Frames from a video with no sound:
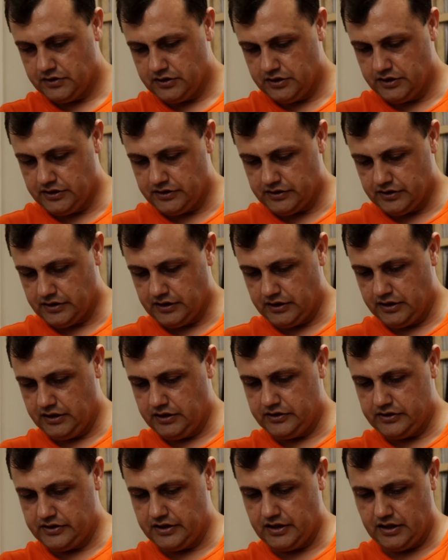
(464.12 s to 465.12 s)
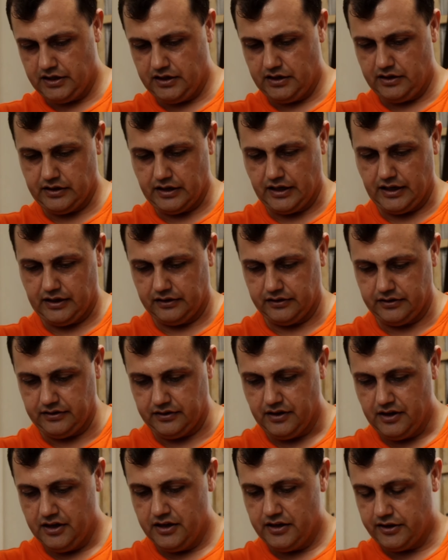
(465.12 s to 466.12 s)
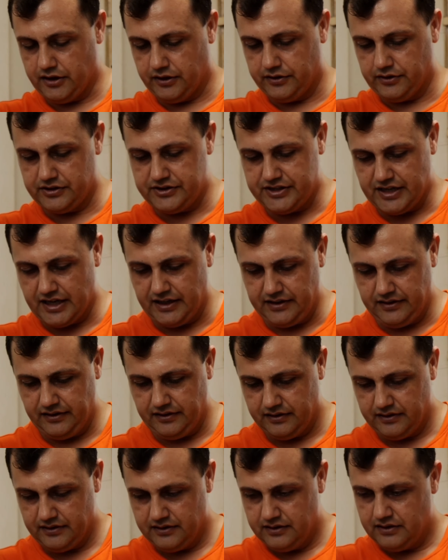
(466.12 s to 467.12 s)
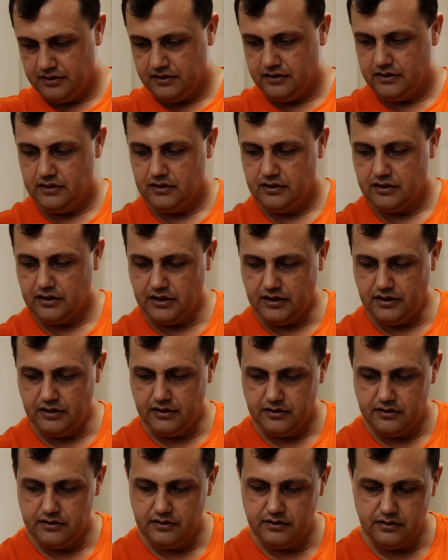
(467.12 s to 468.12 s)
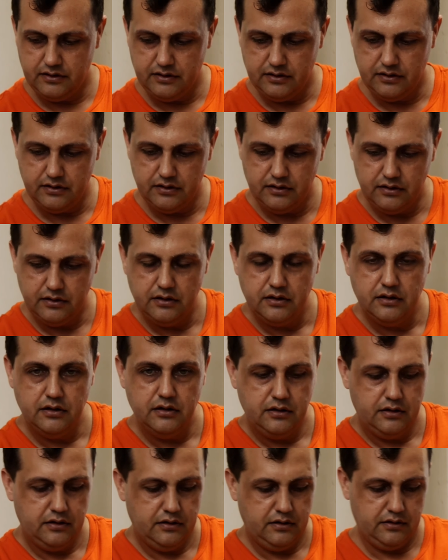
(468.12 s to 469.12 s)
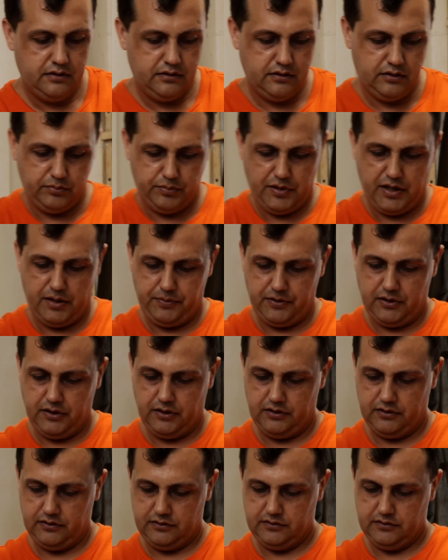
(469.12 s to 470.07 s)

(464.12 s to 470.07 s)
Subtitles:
Using the inside, the underside. Okay. Little pepper.